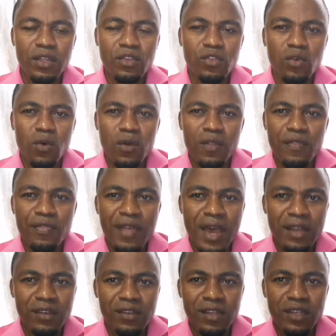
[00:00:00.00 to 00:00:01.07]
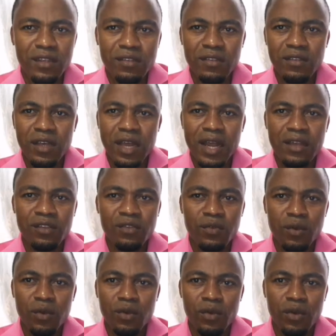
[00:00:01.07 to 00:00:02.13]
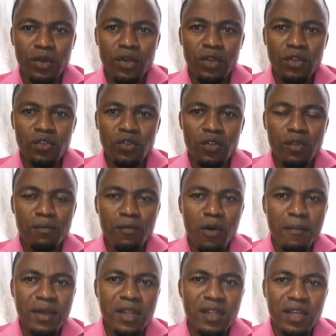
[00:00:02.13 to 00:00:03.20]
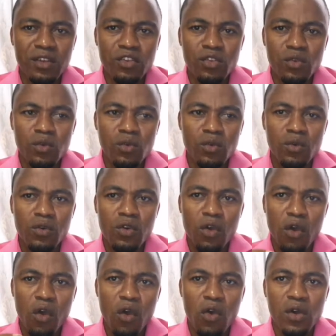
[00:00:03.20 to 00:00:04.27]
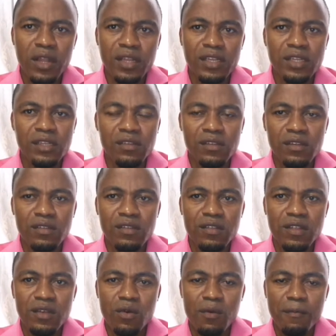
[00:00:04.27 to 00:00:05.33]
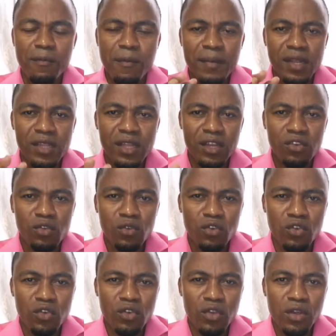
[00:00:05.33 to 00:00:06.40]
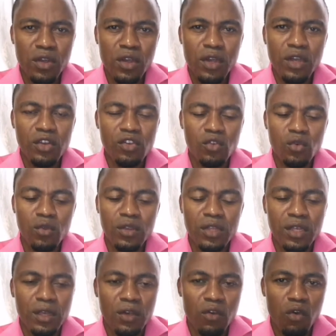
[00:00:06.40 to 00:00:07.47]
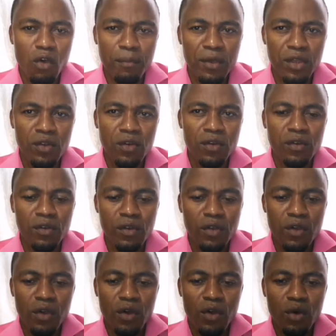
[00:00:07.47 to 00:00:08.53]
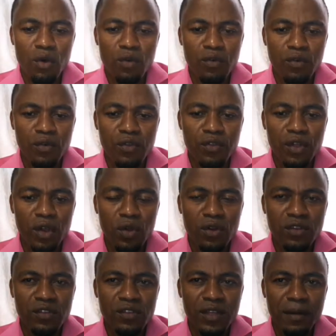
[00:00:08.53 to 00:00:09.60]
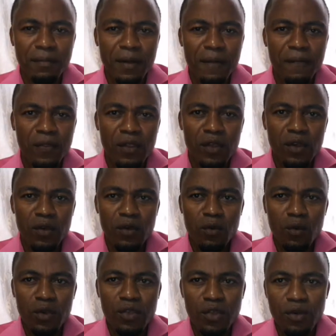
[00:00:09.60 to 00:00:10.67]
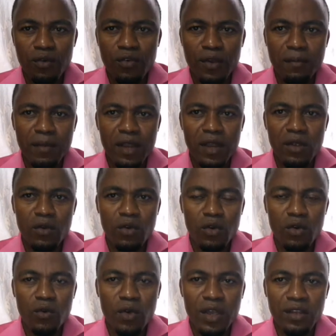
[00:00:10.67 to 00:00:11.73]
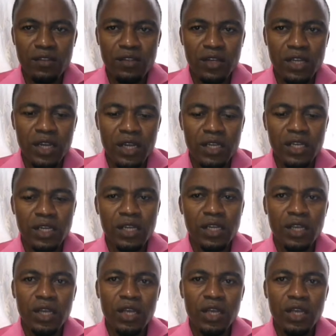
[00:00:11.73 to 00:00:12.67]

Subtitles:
So that is Christ for you. So the moment that you honor Jesus, the moment that you do the communion of the Lord's Supper with your family or as a church,